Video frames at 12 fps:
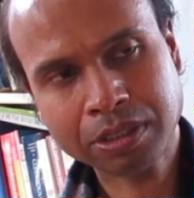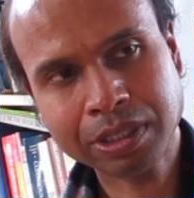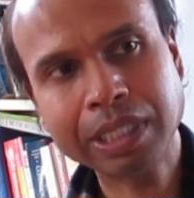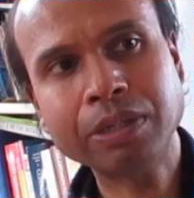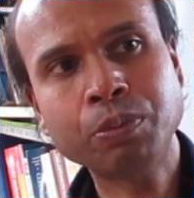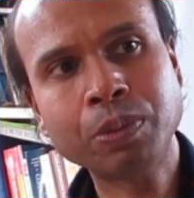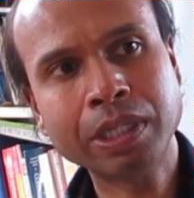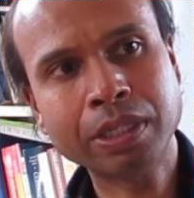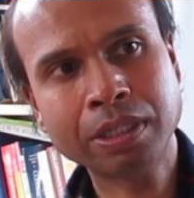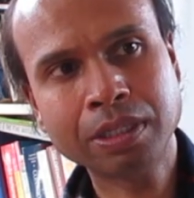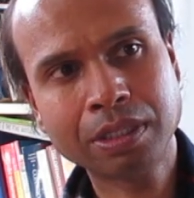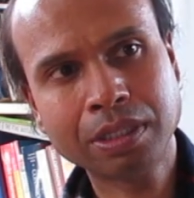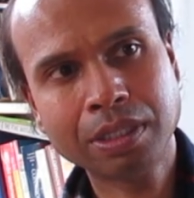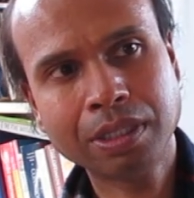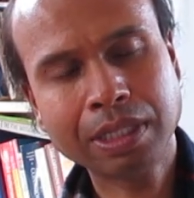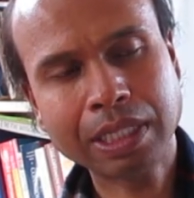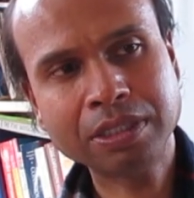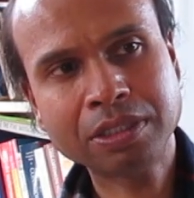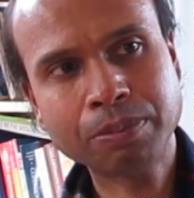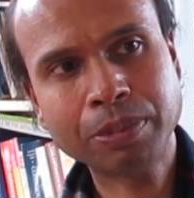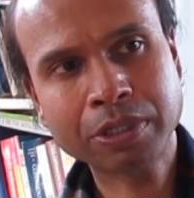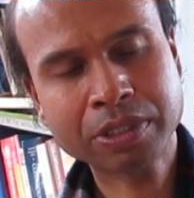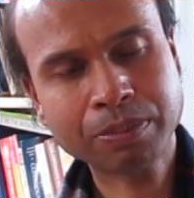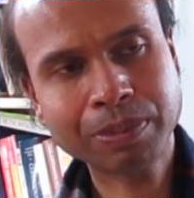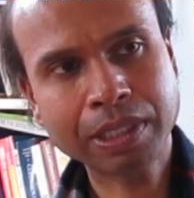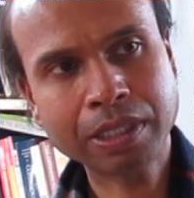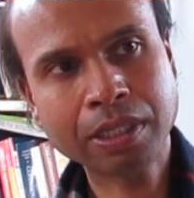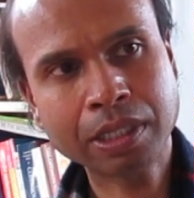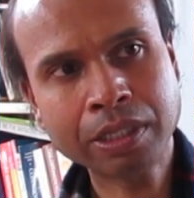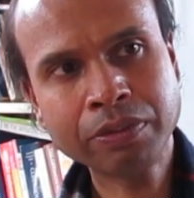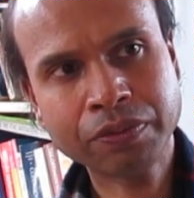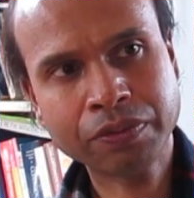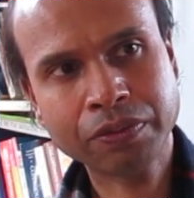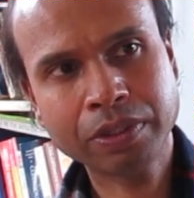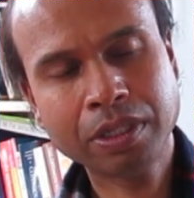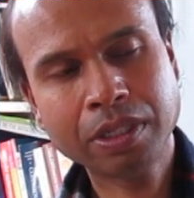to get well and to blossom in their life.